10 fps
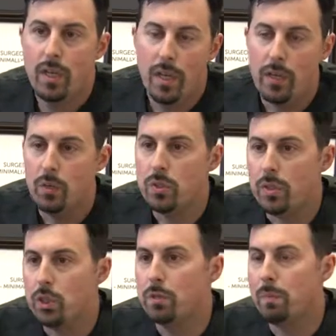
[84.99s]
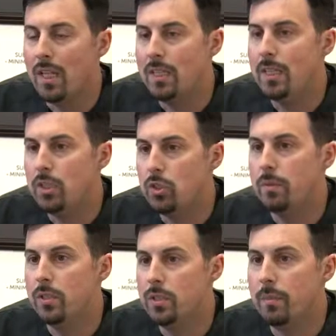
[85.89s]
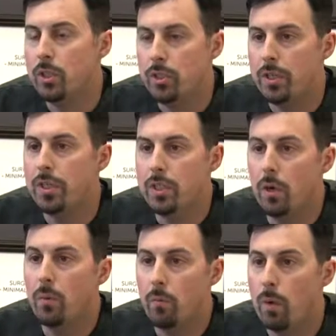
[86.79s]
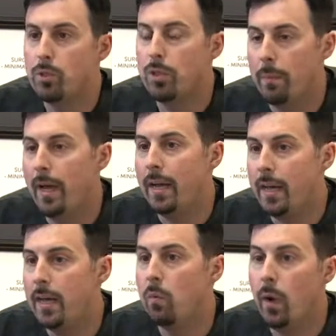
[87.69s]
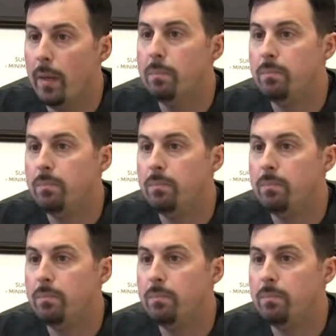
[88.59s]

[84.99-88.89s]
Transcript: and using just blunt instruments to make sure you don't rupture the bag in any way.